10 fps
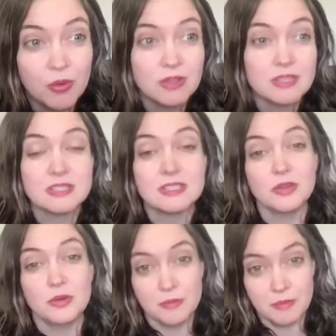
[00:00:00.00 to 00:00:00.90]
Or
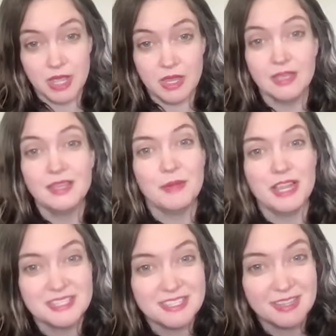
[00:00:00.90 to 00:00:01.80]
so my,
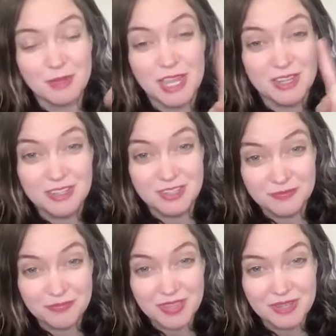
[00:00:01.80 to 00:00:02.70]
my son, my,
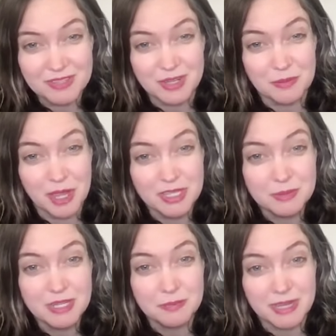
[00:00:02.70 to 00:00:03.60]
sorry, my
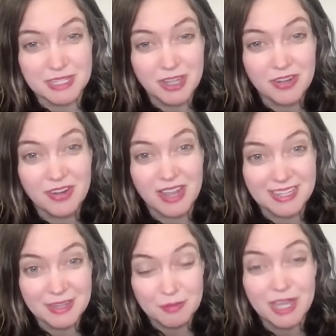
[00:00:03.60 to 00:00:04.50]
husband, my daughter,
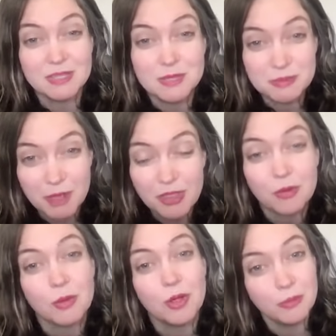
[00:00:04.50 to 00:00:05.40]
and my husband's
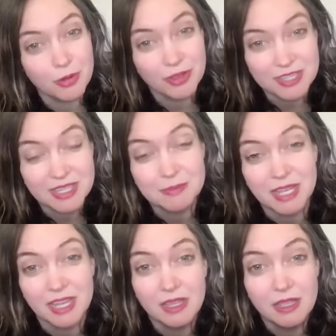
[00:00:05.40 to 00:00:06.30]
mother were all born on the same
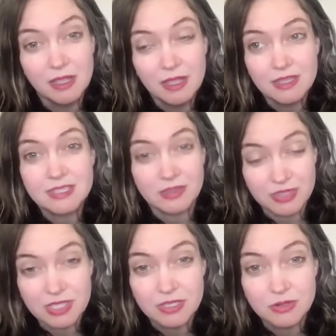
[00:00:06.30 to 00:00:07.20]
day,
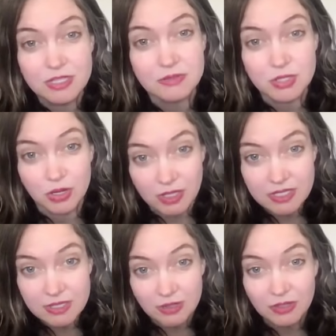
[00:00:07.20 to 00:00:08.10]
seventeen degrees of
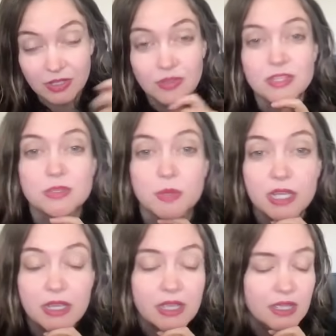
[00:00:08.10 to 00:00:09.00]
Taurus, earlier this
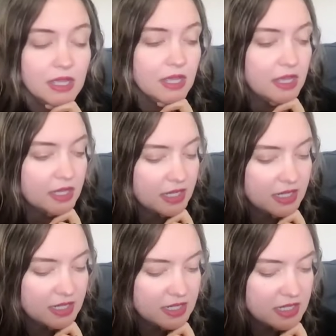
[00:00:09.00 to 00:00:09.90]
week.
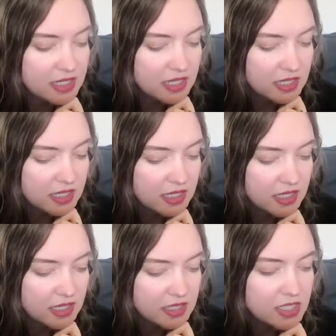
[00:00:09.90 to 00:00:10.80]
And
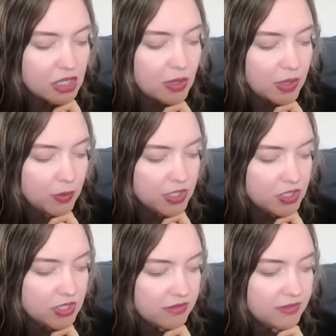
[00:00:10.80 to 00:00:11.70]
so I
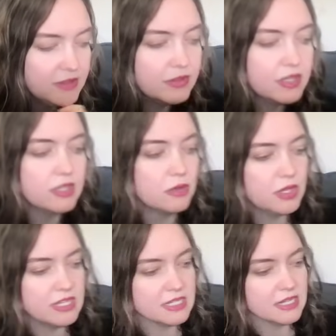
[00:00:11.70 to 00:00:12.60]
wonder if, even
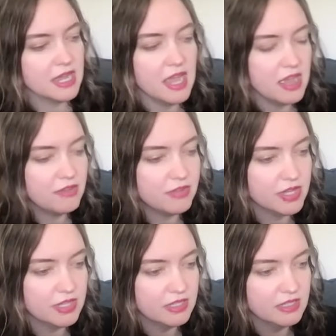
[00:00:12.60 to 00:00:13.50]
though they didn't have
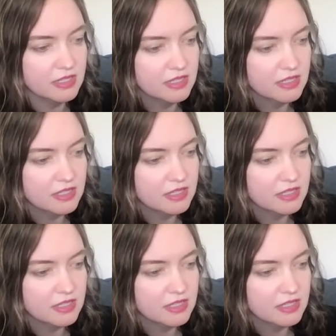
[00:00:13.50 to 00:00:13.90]
a,